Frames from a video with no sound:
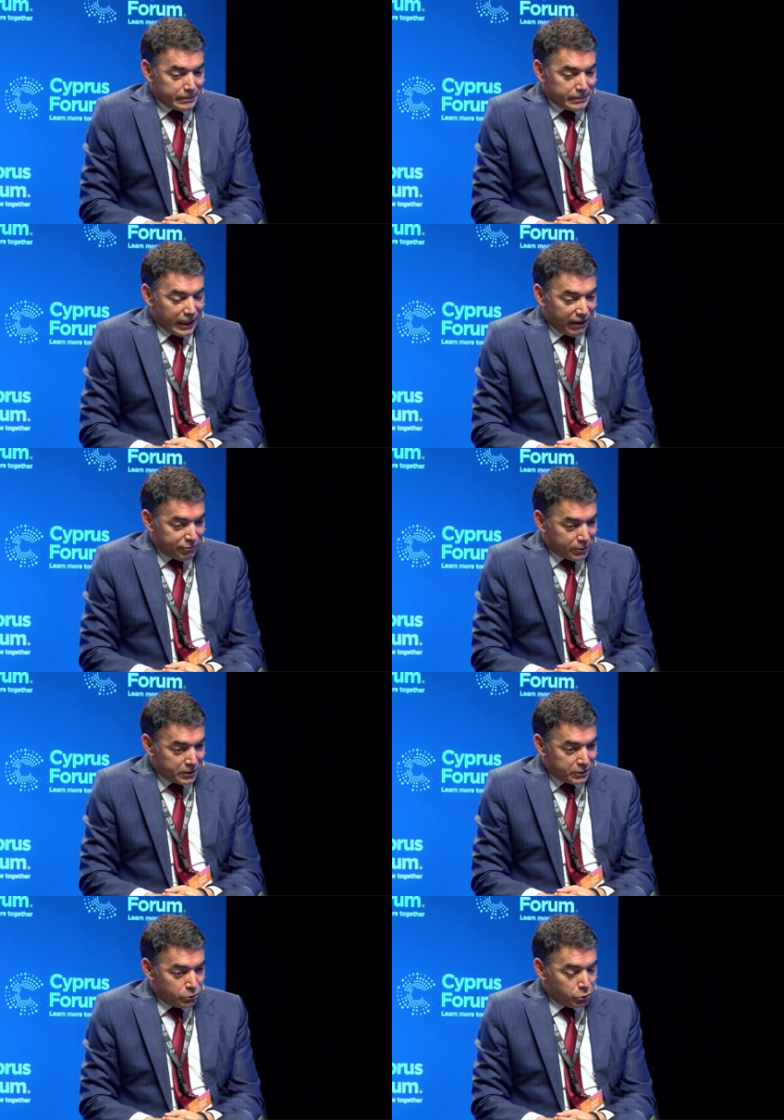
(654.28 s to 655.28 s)
effort
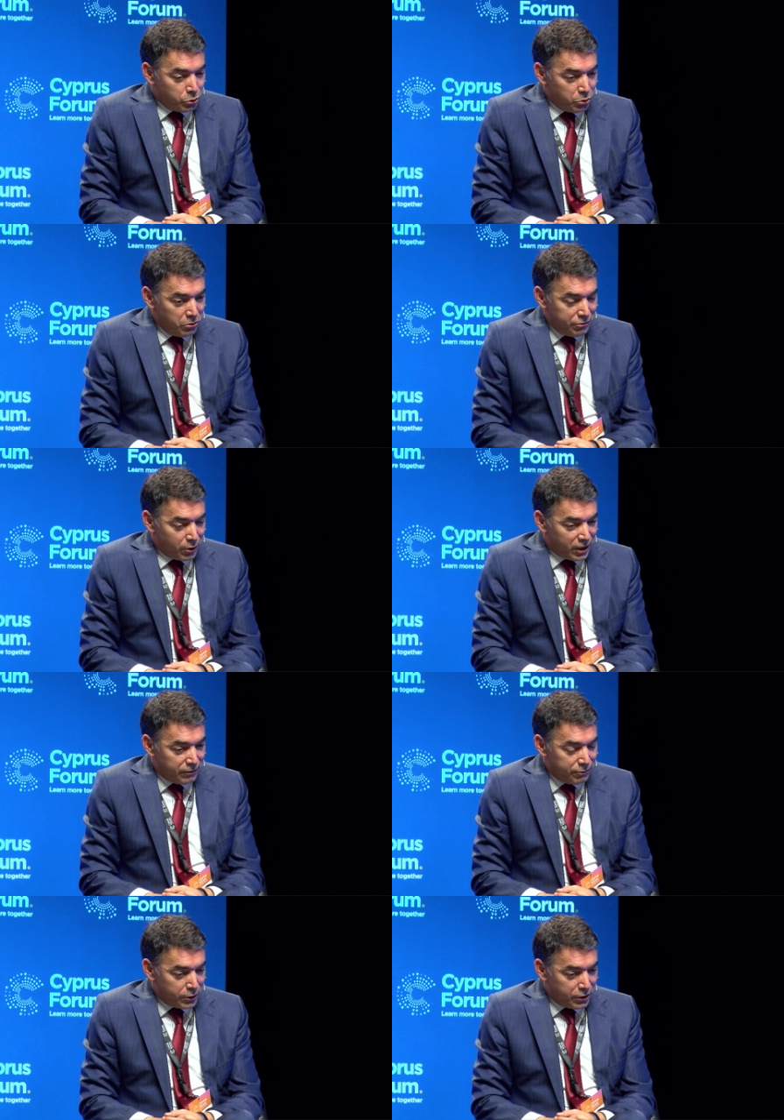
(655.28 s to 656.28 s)
to do
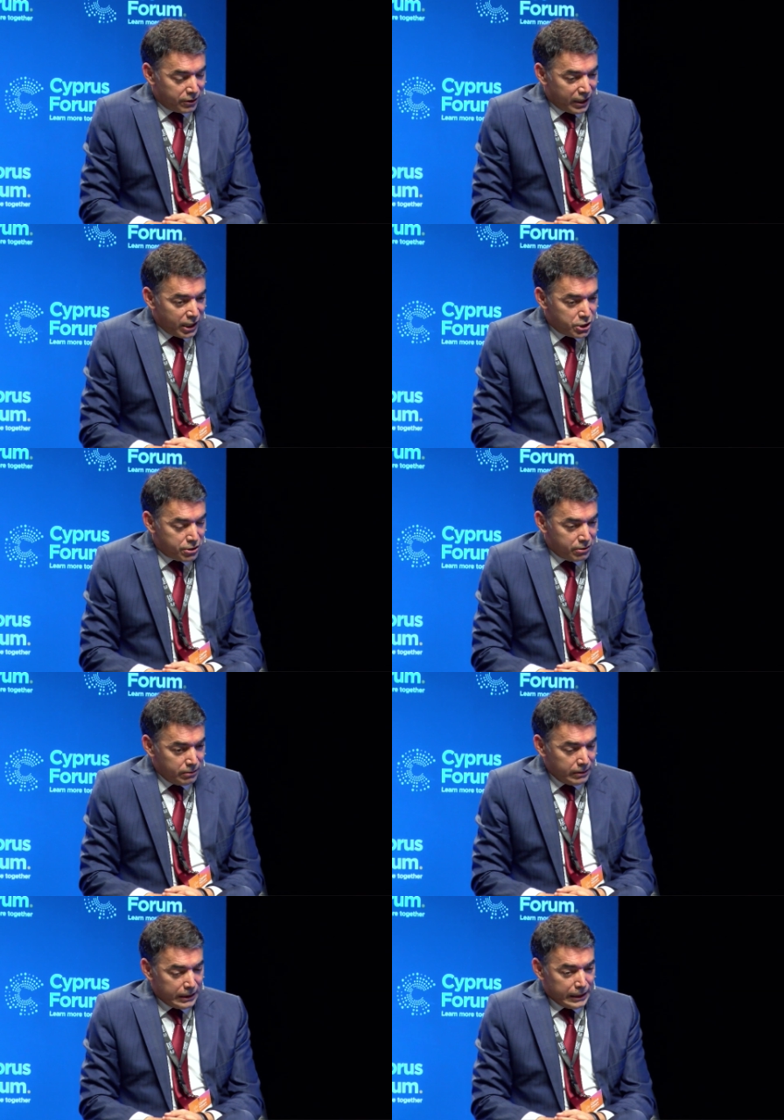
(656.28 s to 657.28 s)
for your nation.
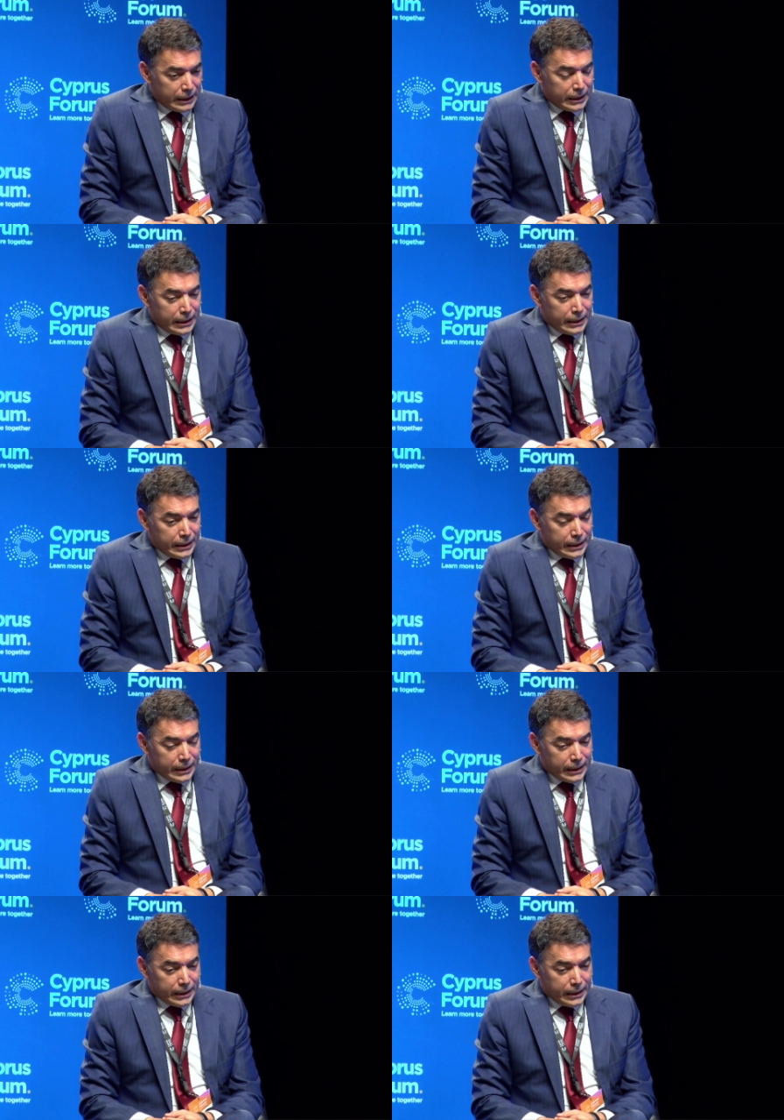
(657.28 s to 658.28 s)

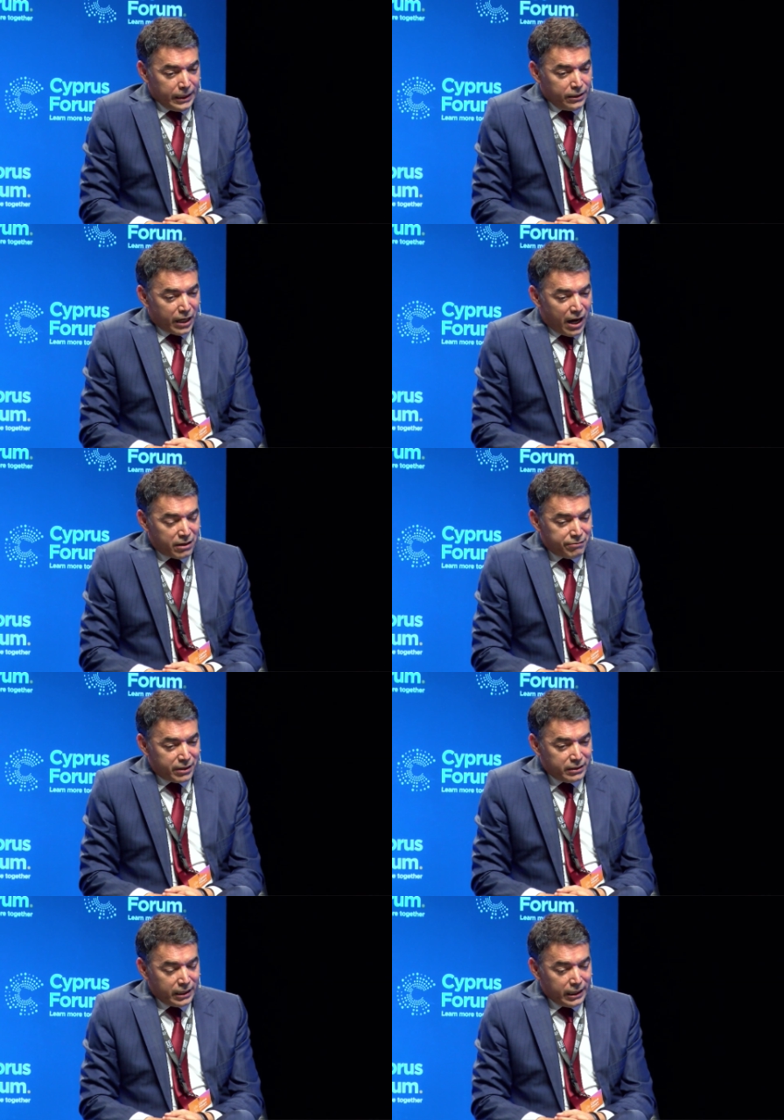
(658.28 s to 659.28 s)
In
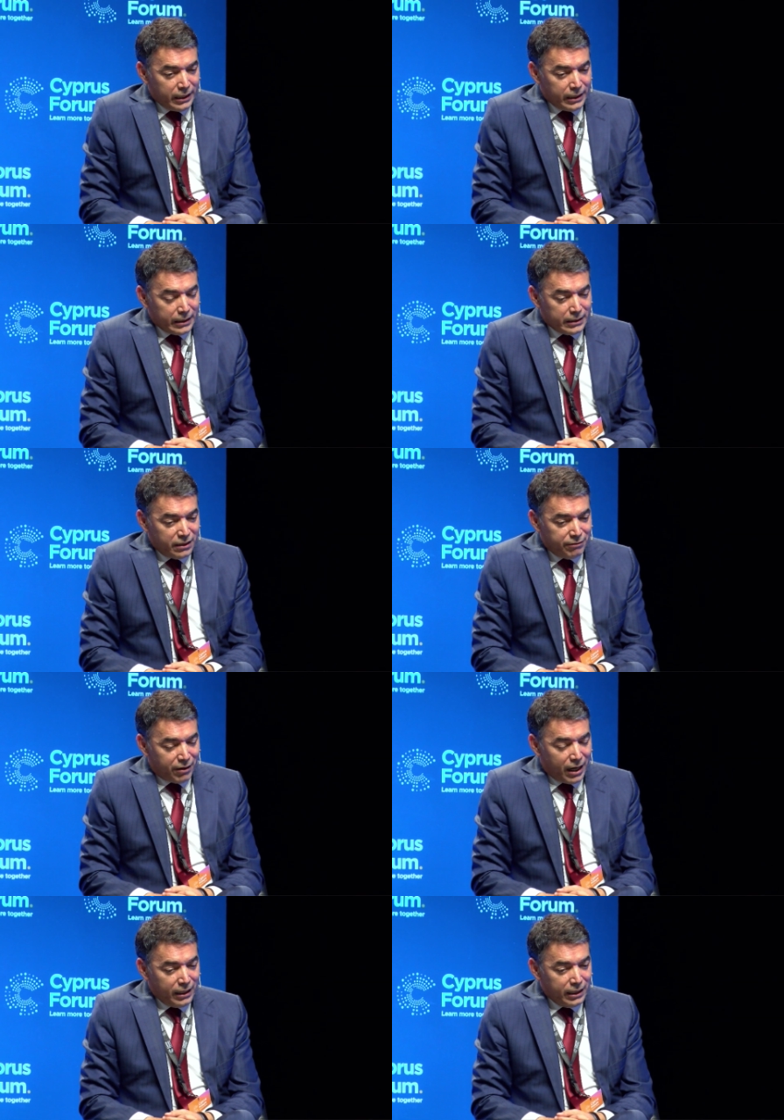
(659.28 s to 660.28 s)
Harvard, they define